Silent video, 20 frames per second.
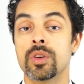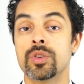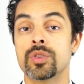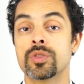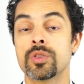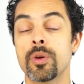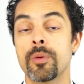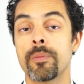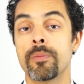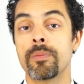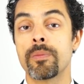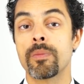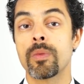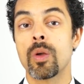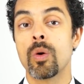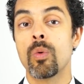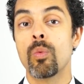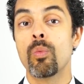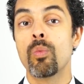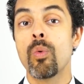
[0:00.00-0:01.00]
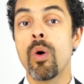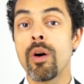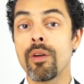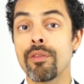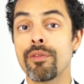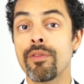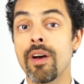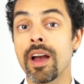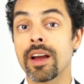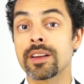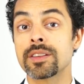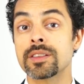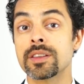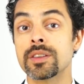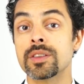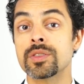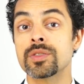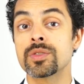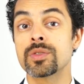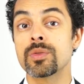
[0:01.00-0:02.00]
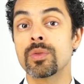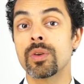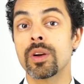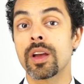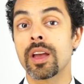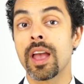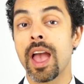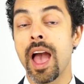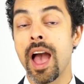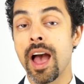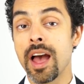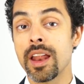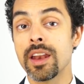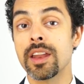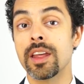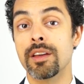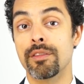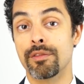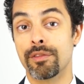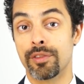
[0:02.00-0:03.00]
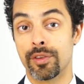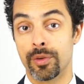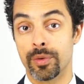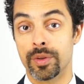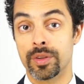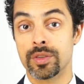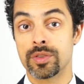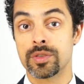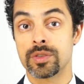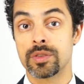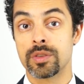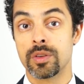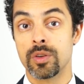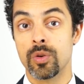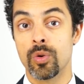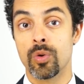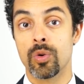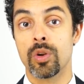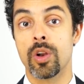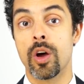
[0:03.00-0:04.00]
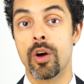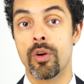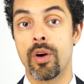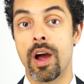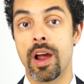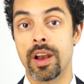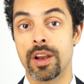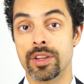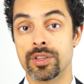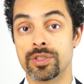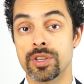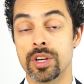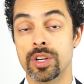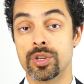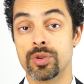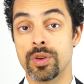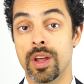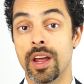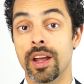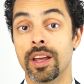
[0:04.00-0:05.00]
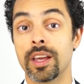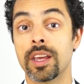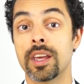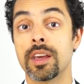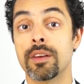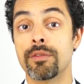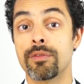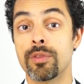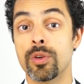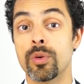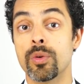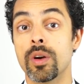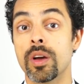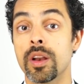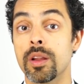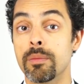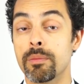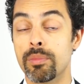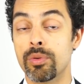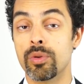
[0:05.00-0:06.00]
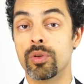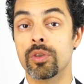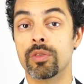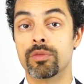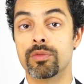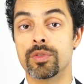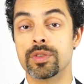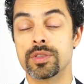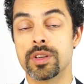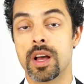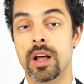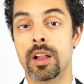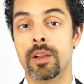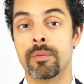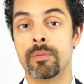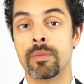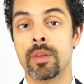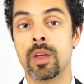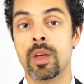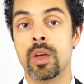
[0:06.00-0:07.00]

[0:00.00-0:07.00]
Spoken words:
So what factors can influence your lower eyelid surgery and give you an improved result?